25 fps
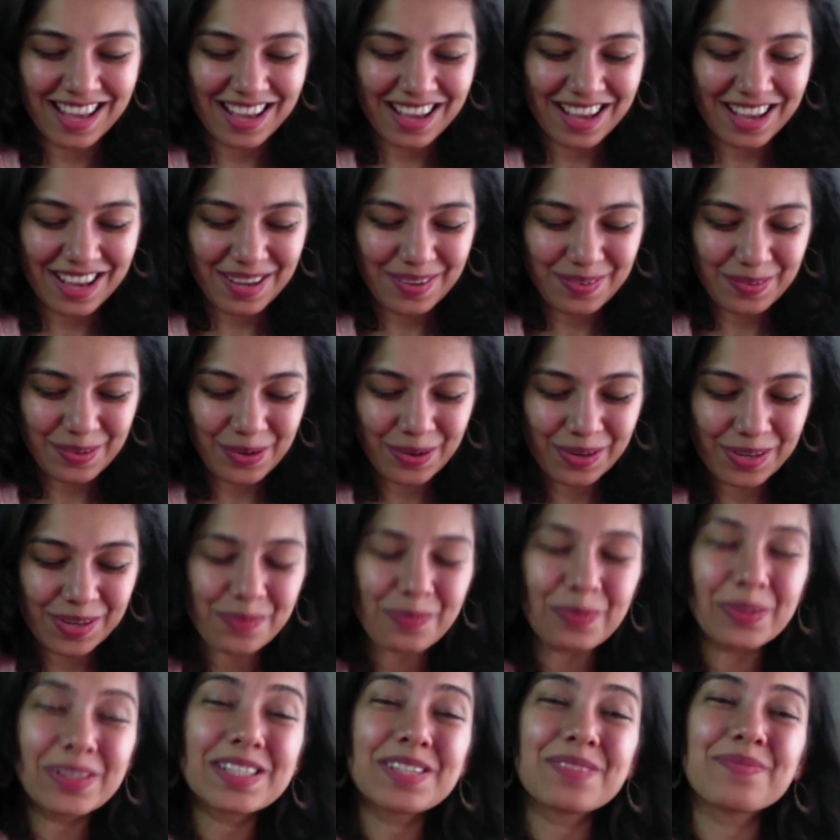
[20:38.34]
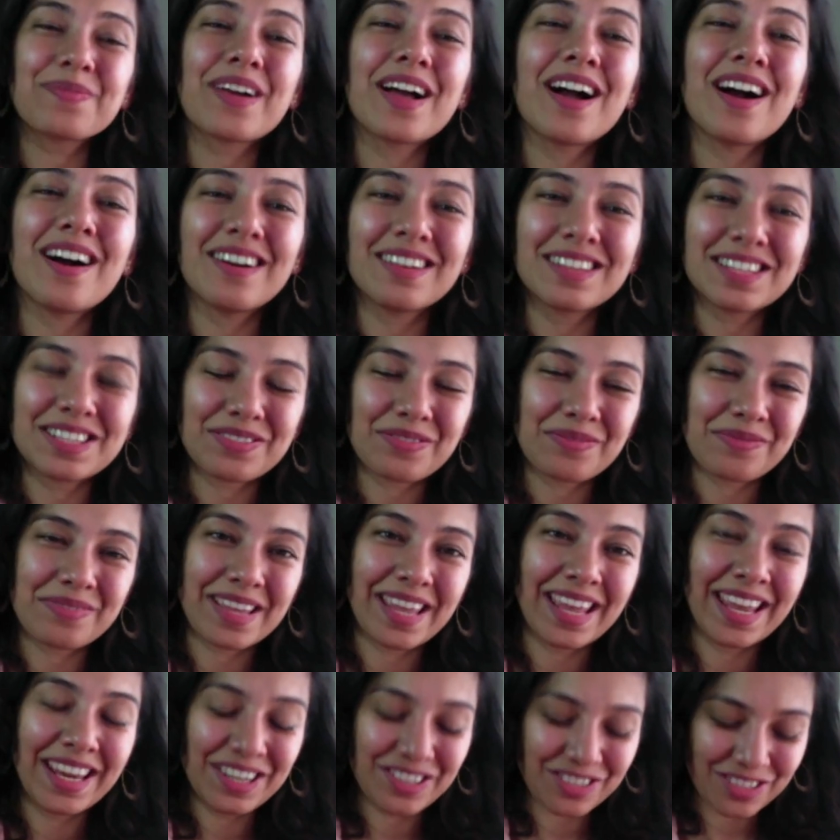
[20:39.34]
I'm going to pull some cards from the
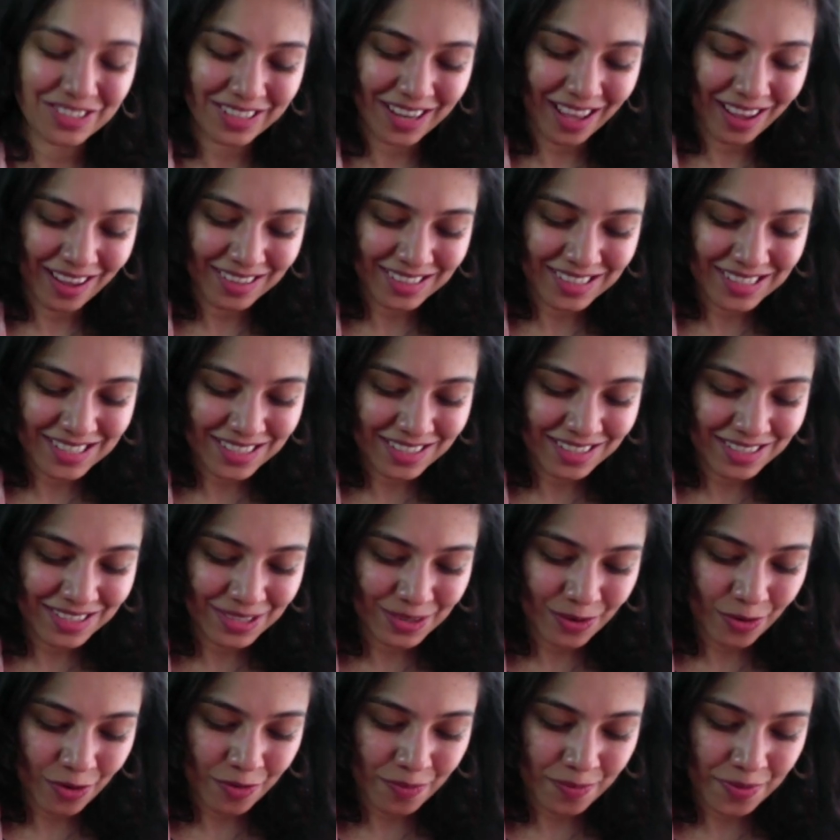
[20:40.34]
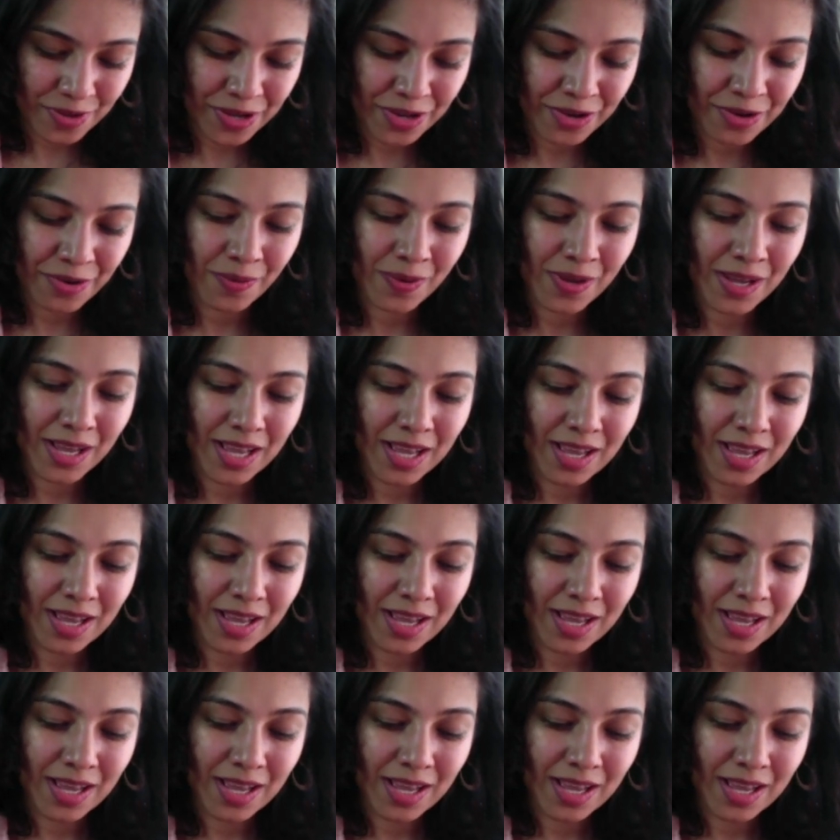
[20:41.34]
Ancient Answers, Scorpio.